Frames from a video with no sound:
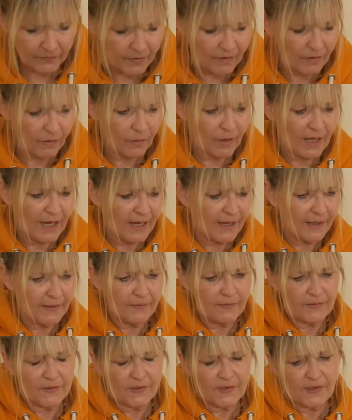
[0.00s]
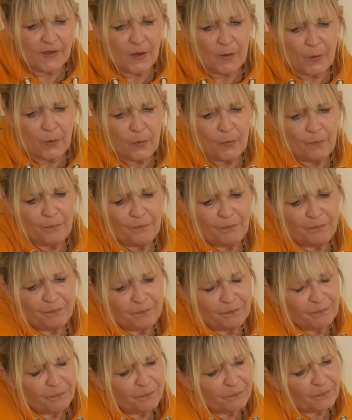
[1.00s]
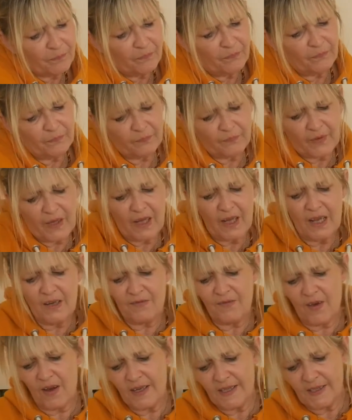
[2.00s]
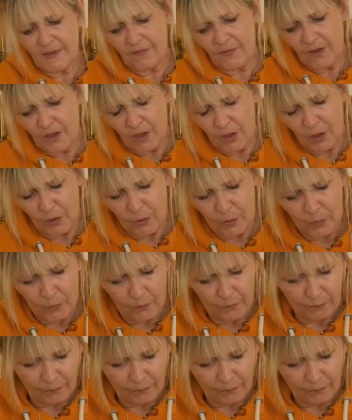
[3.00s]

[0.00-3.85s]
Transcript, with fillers: Okay, so advice for you.